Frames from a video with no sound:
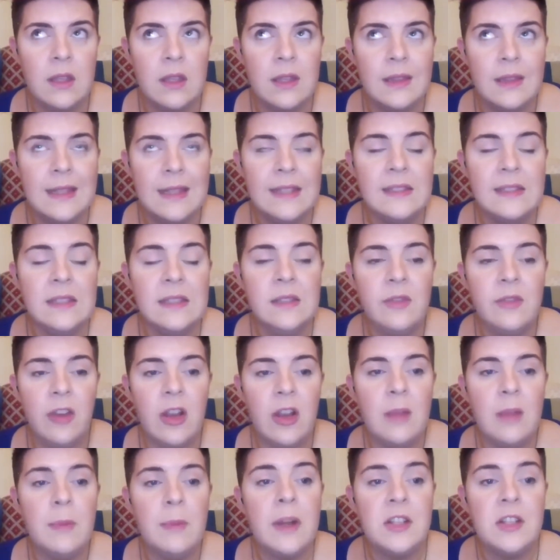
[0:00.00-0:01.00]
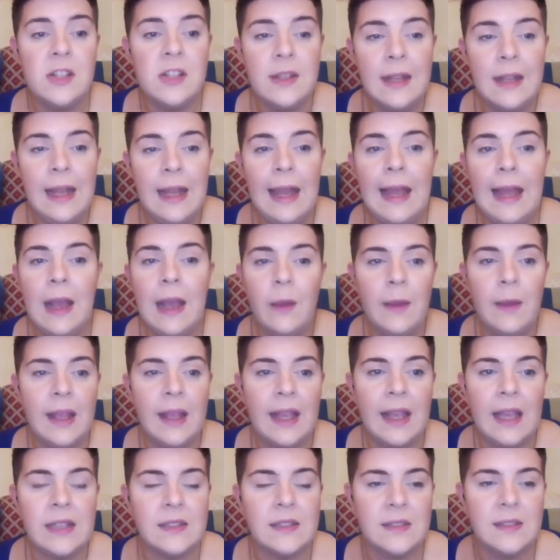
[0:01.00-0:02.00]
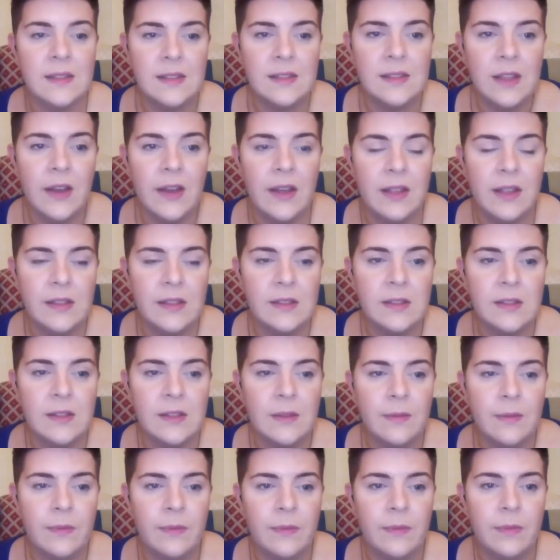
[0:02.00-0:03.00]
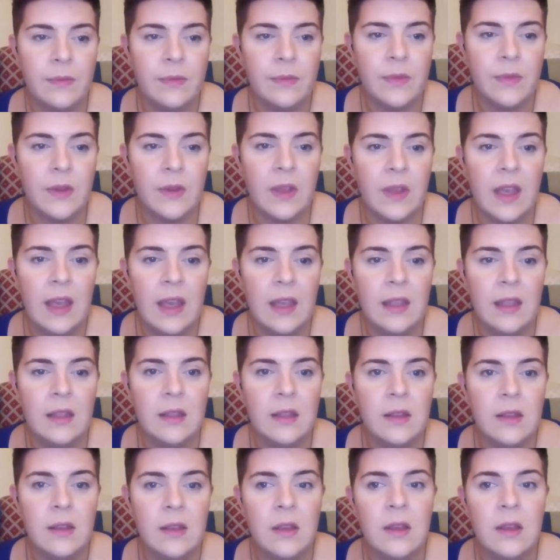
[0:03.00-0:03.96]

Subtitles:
This is very much an allowing exercise. Okay.